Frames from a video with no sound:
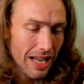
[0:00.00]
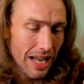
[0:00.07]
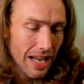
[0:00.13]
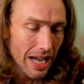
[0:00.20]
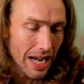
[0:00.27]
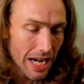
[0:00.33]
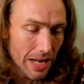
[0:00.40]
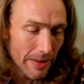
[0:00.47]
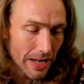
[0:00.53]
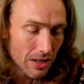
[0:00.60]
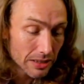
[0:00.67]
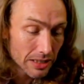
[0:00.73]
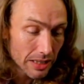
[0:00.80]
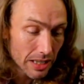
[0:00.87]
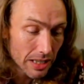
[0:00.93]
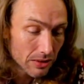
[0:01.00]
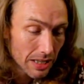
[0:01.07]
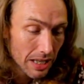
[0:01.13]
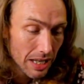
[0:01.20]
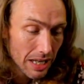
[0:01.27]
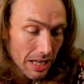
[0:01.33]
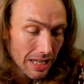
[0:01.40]
Anyway, guys and girls,
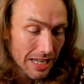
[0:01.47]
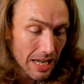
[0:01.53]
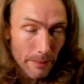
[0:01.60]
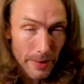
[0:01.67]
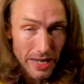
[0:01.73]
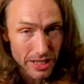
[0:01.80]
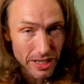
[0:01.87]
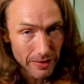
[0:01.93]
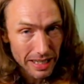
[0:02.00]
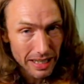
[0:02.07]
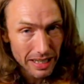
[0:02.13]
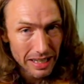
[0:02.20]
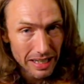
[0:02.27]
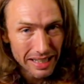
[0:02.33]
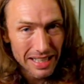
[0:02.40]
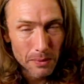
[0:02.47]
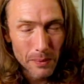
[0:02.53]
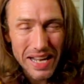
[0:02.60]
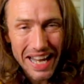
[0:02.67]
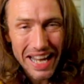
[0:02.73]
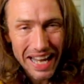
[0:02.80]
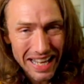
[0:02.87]
can we do it? Can we
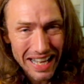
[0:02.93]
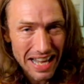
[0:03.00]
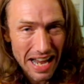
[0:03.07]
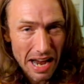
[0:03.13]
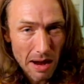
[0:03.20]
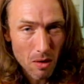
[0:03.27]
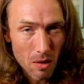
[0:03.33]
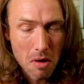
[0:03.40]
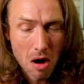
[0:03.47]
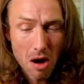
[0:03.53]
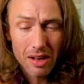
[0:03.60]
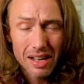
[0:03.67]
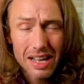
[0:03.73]
hit the hour mark?